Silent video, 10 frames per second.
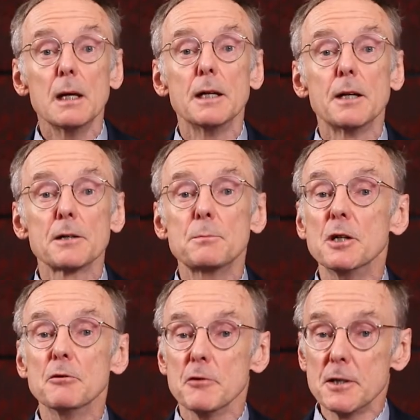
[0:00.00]
It has
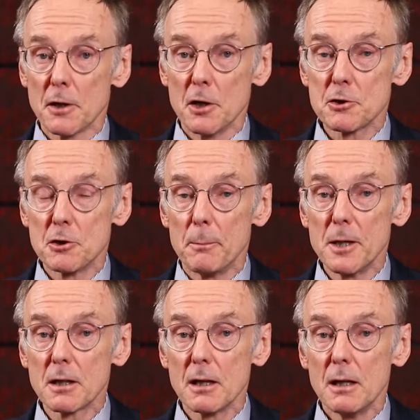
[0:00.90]
been a research
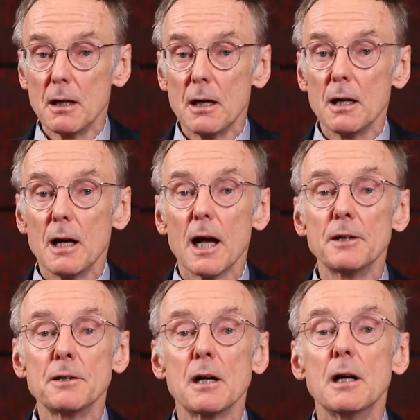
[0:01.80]
topic,
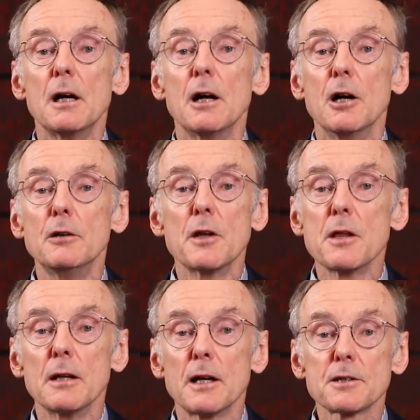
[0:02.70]
and over
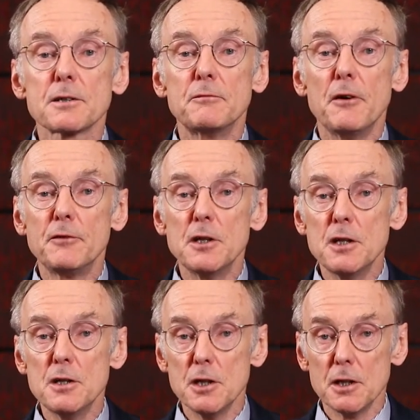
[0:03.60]
the last
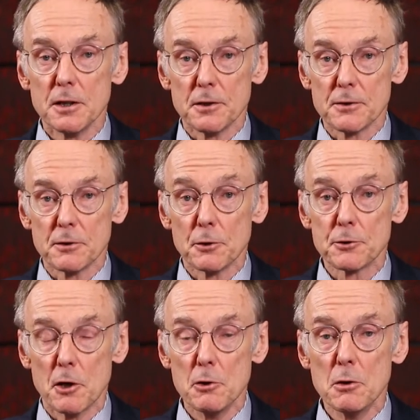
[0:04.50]
15 years or
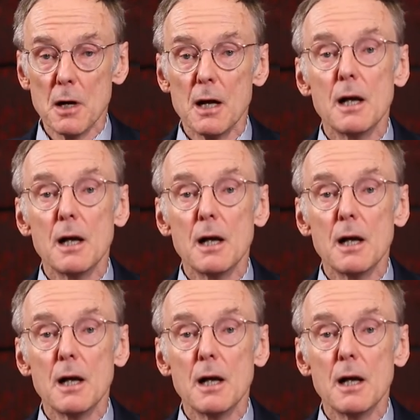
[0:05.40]
so,